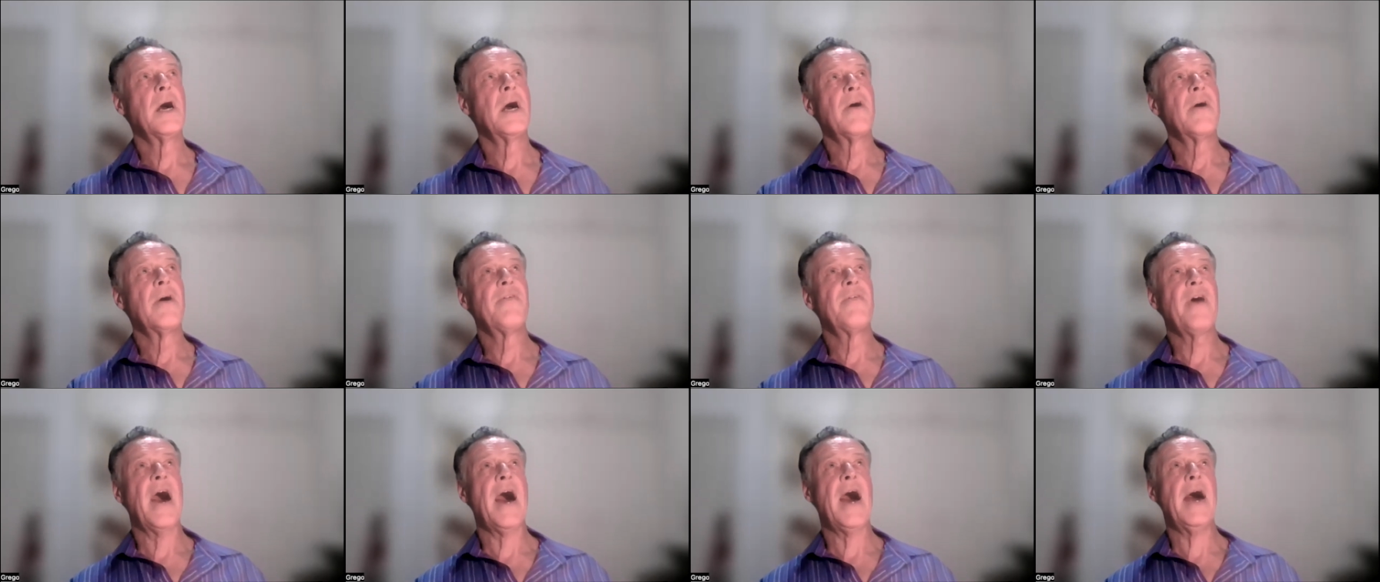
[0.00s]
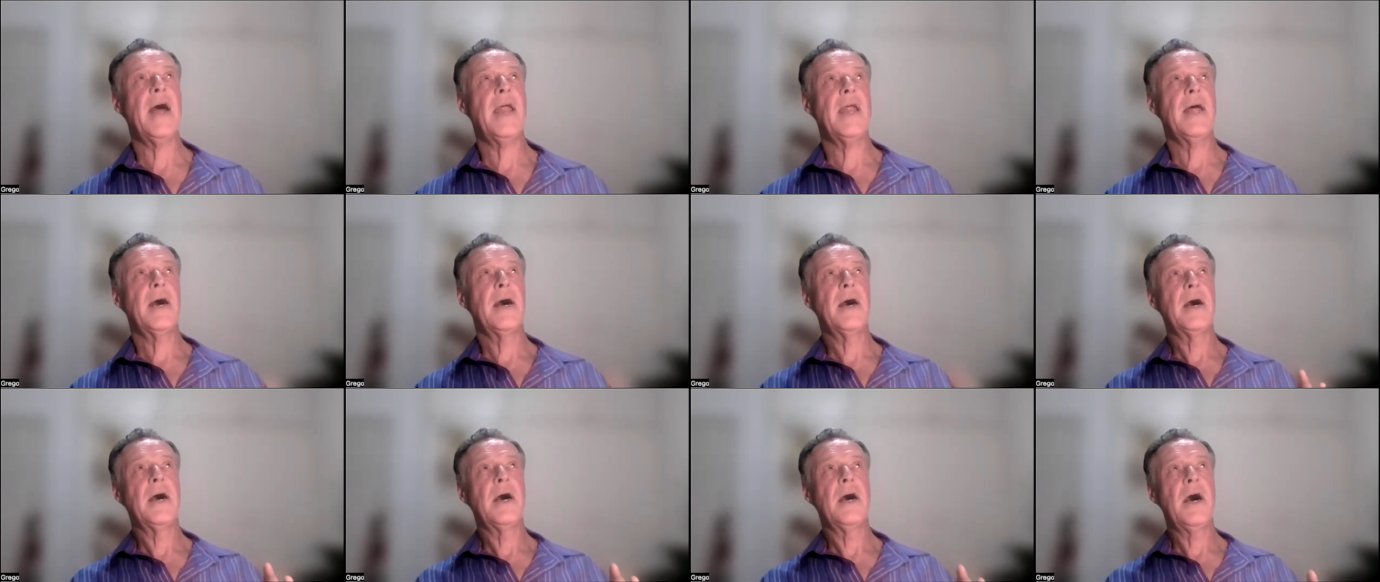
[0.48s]
that
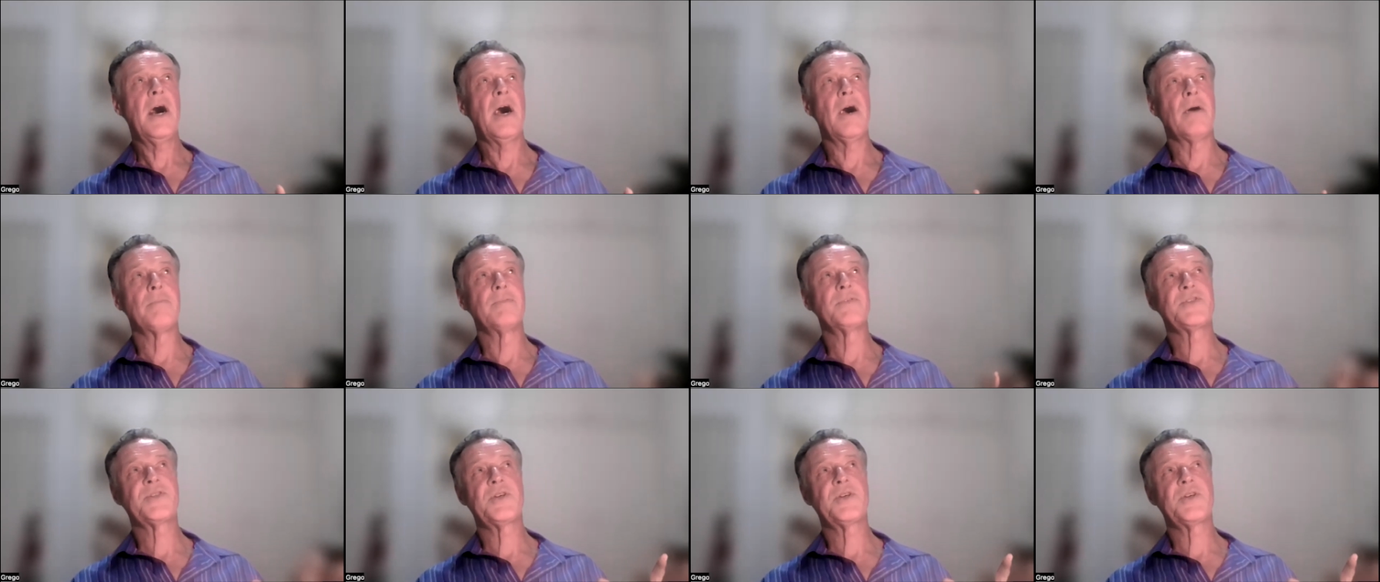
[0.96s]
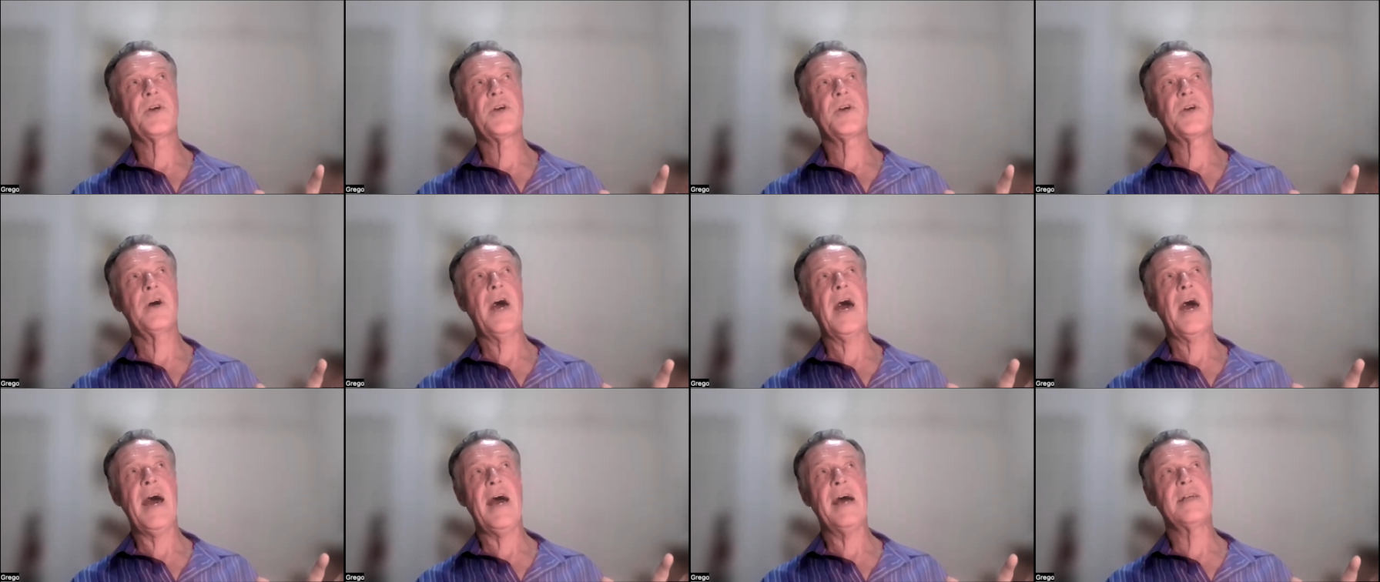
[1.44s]
helps to
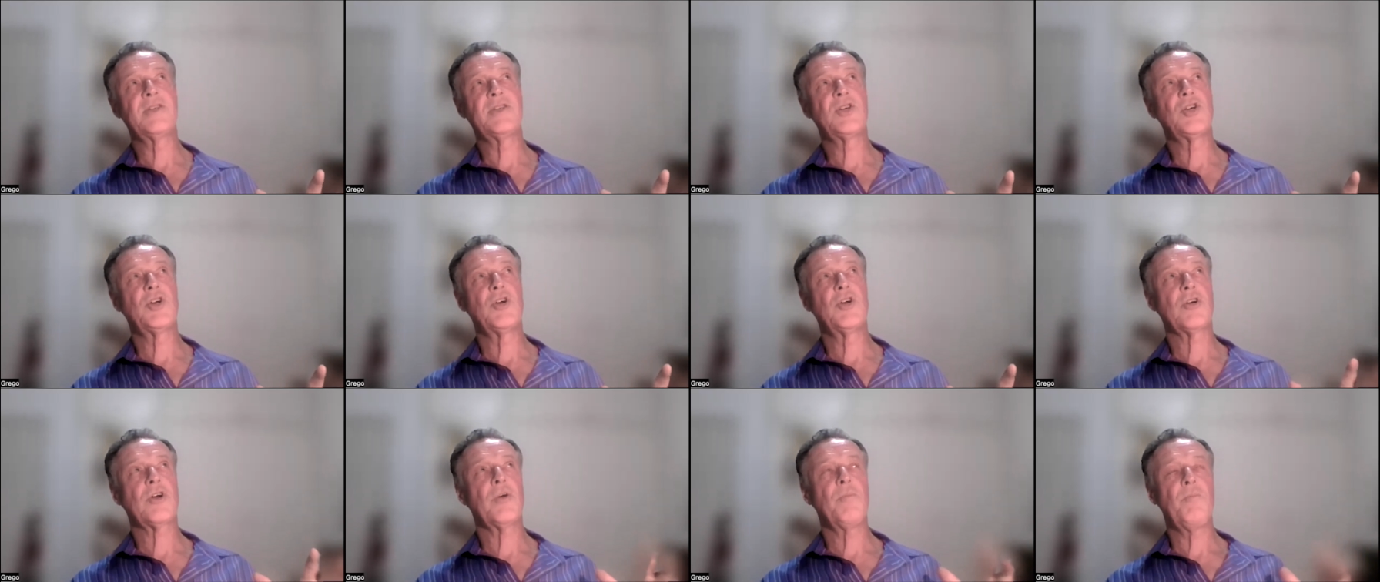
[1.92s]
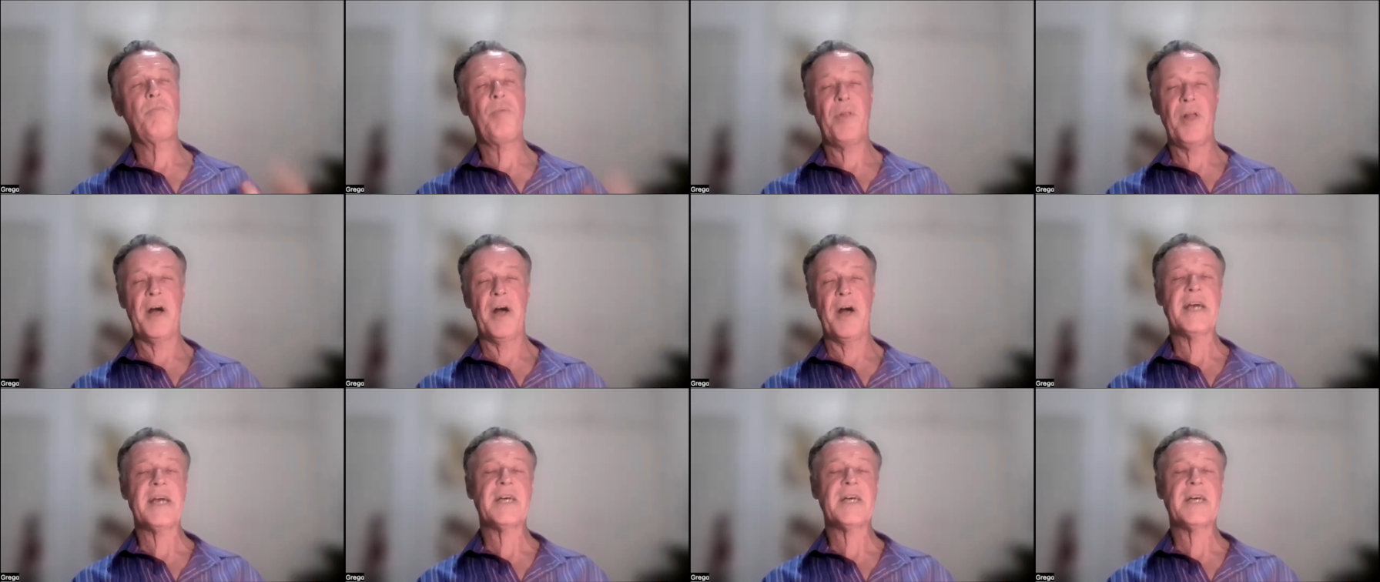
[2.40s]
add to your
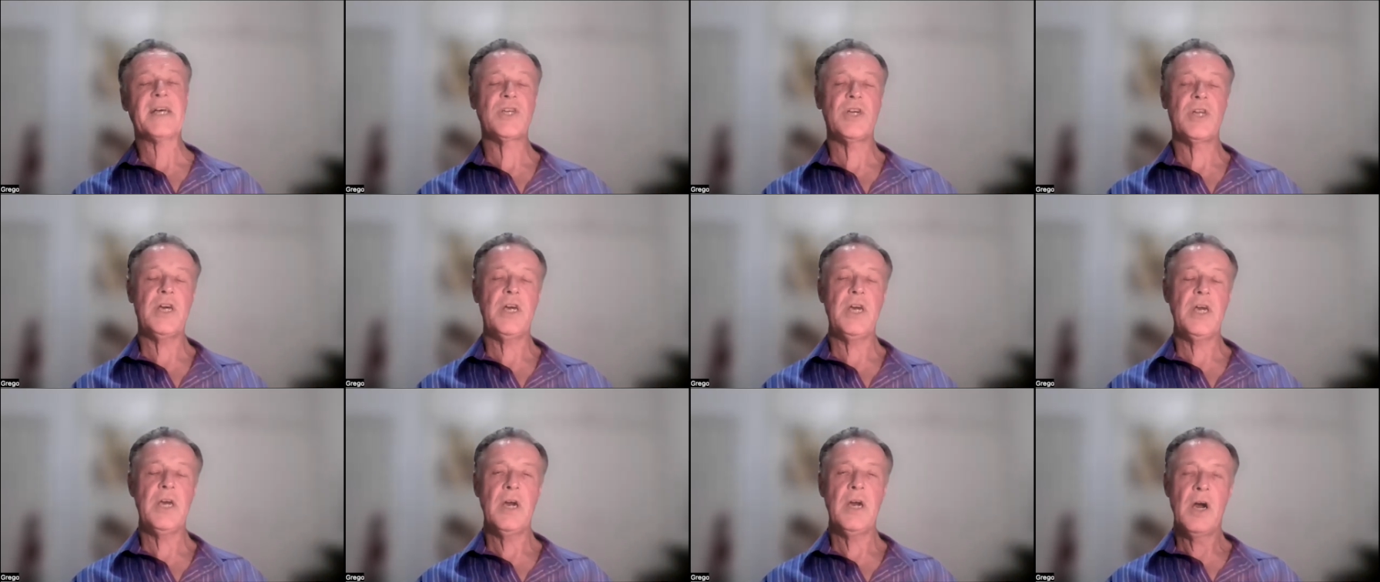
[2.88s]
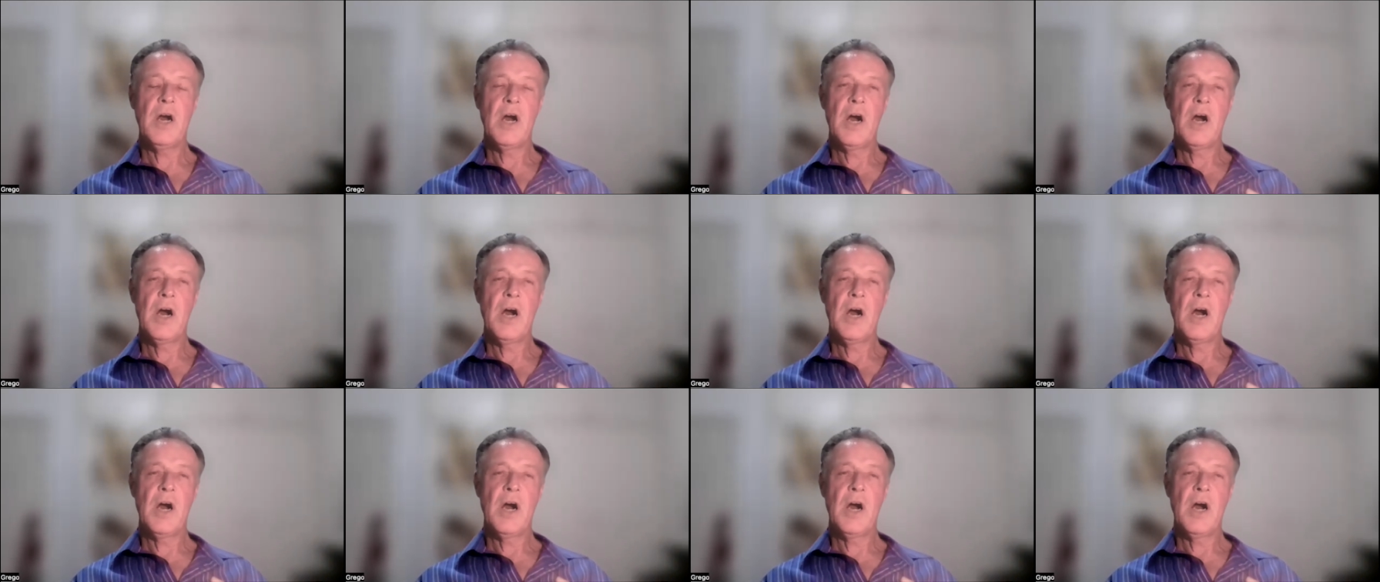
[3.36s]
complexity